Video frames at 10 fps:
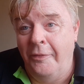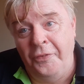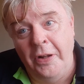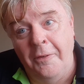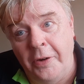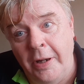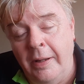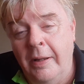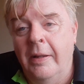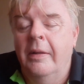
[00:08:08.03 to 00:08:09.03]
Feel free.
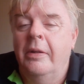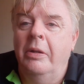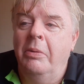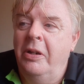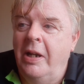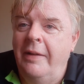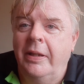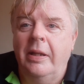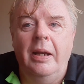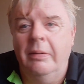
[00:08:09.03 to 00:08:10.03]
You want to drive the
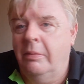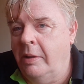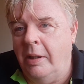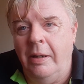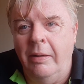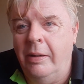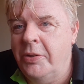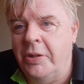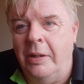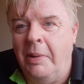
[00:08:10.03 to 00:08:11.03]
car? Carry on. I'll
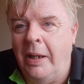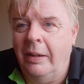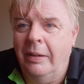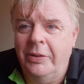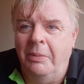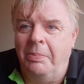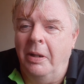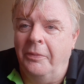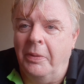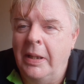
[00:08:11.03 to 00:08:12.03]
sit in the back. It's no
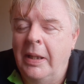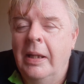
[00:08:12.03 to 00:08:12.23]
problem for me.